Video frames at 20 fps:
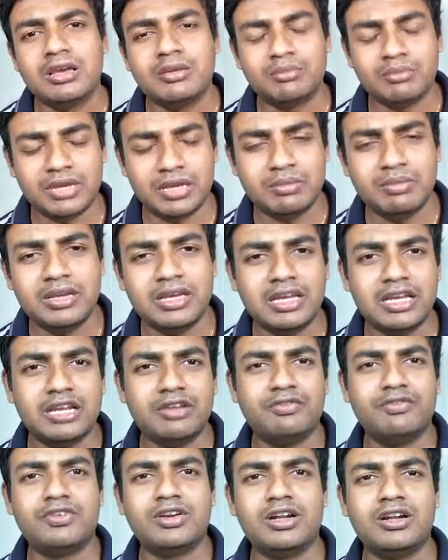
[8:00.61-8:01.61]
may be in
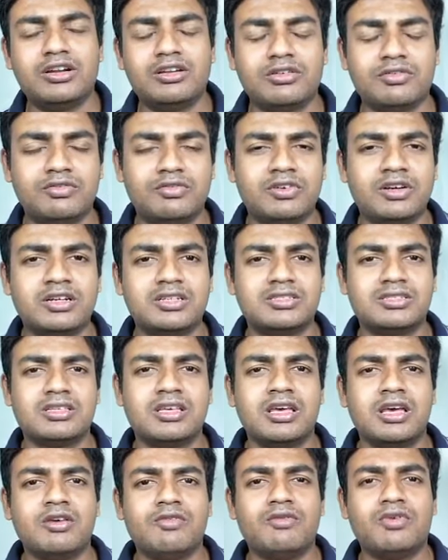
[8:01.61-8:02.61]
front of us,
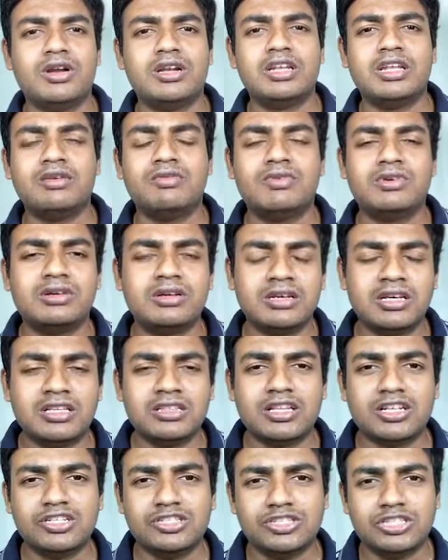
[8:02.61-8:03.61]
whatever
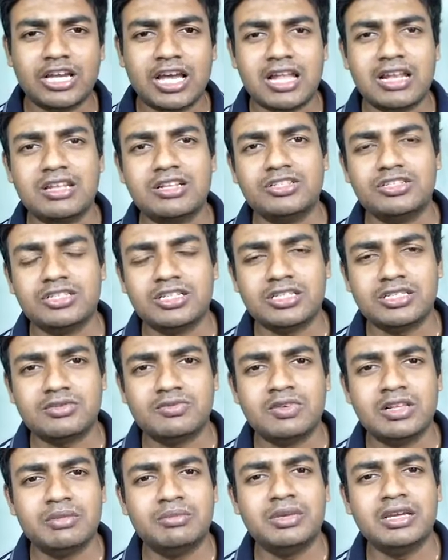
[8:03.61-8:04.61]
the challenges
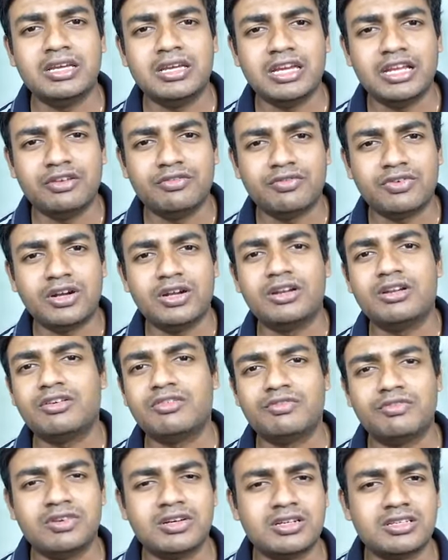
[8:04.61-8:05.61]
will be in front
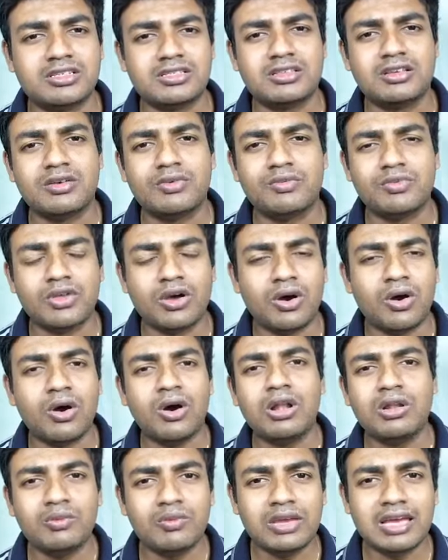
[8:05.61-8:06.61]
of us,
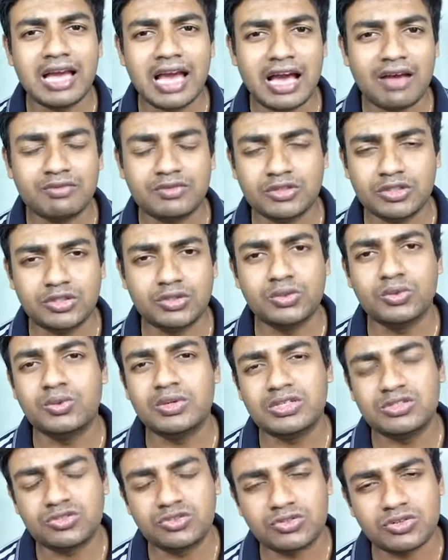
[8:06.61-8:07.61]
all we have to do
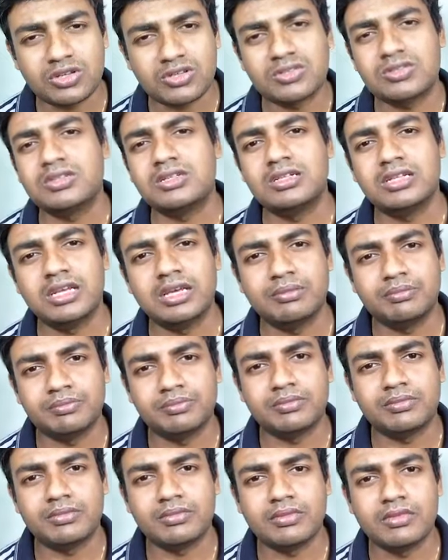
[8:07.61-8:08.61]
is trust in him.
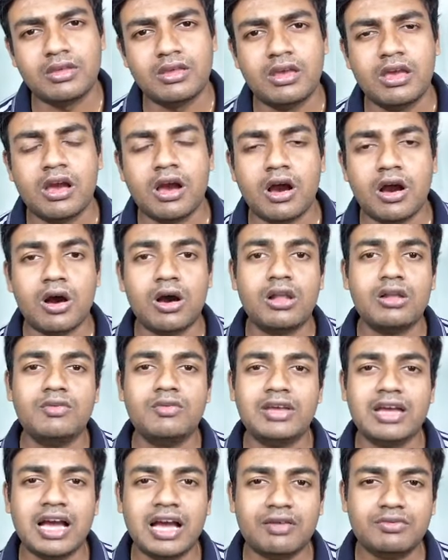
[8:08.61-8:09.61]
All we
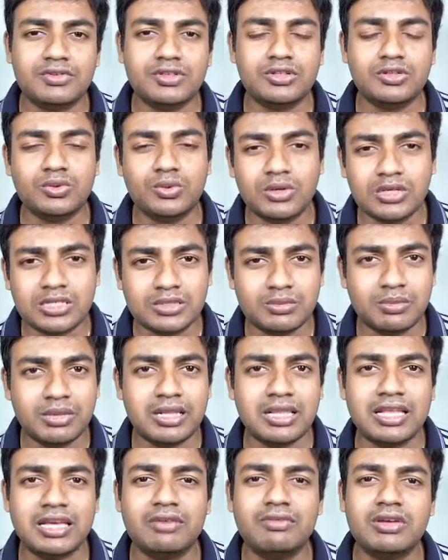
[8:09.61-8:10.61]
have to do is
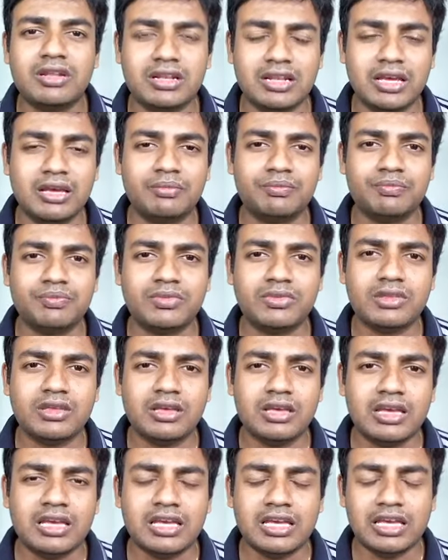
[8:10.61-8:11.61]
believe in him,
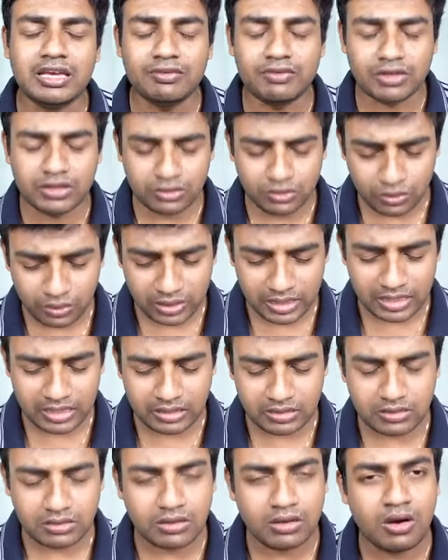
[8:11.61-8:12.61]
even though it
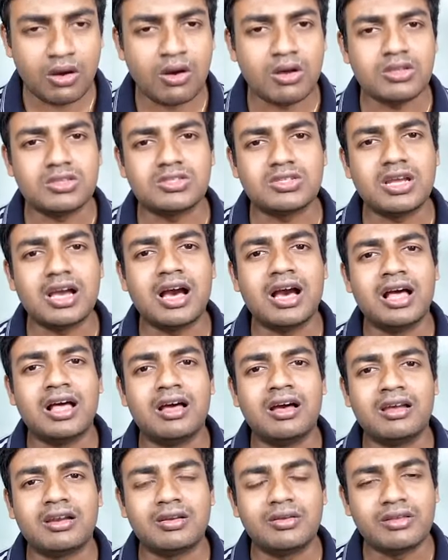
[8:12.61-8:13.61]
cost
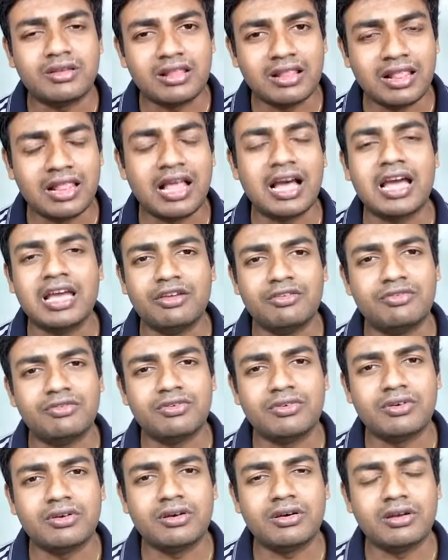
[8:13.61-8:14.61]
our life.
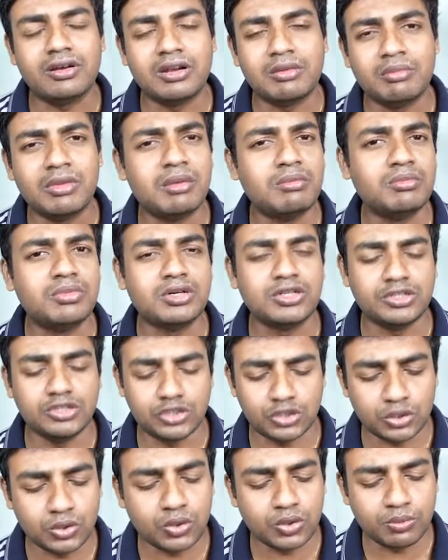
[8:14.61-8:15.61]
Remember
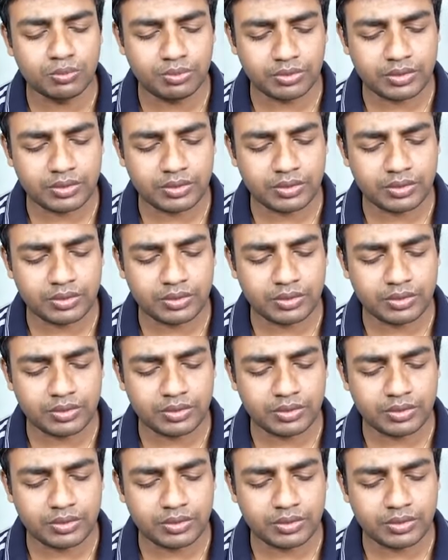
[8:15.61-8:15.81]
Job,